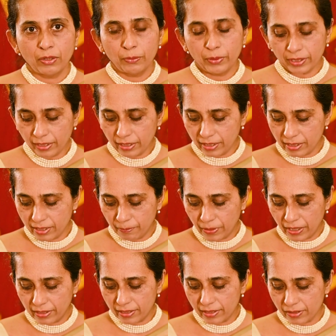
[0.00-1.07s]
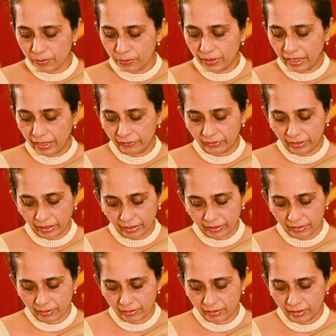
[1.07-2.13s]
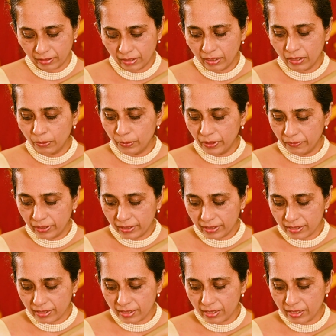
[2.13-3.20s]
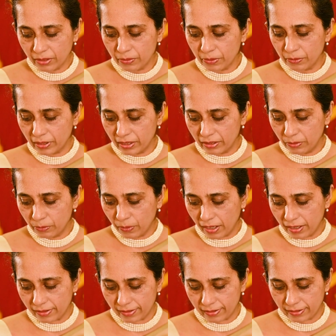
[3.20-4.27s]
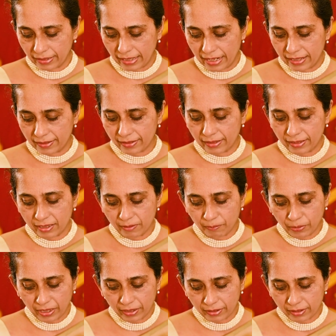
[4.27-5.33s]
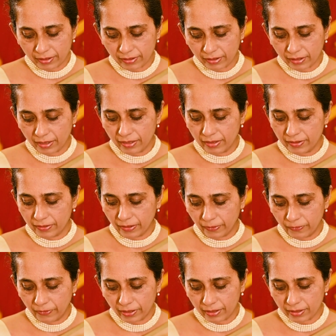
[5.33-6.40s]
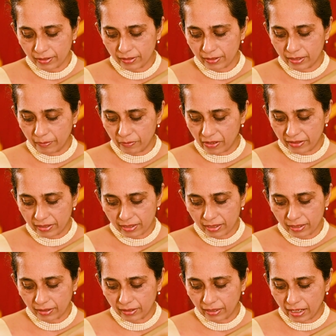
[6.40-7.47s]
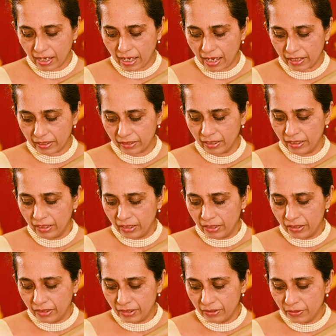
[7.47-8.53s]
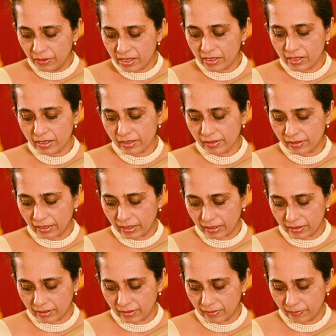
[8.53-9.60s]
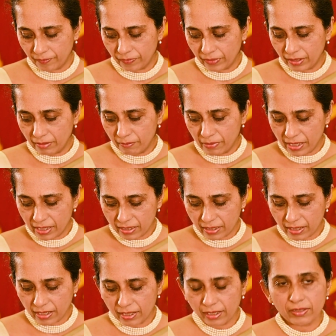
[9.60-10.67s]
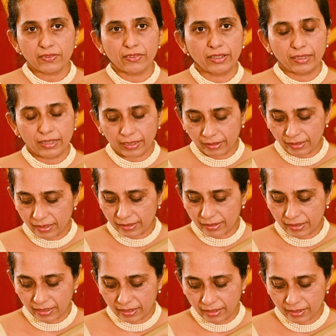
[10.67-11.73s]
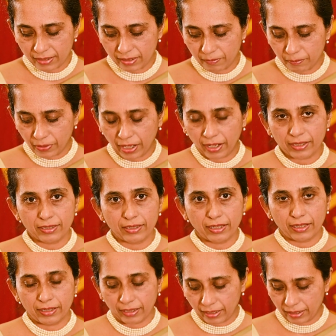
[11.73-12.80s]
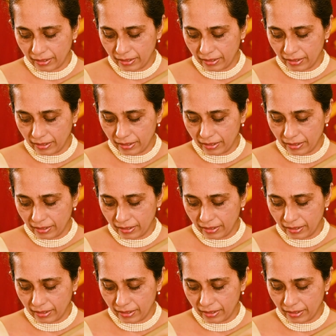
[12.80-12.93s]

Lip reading: With the independence we have gained, we will continue to advance as an independent, sovereign, democratic, and unitary state, maintaining Sri Lanka's dignity, pride, and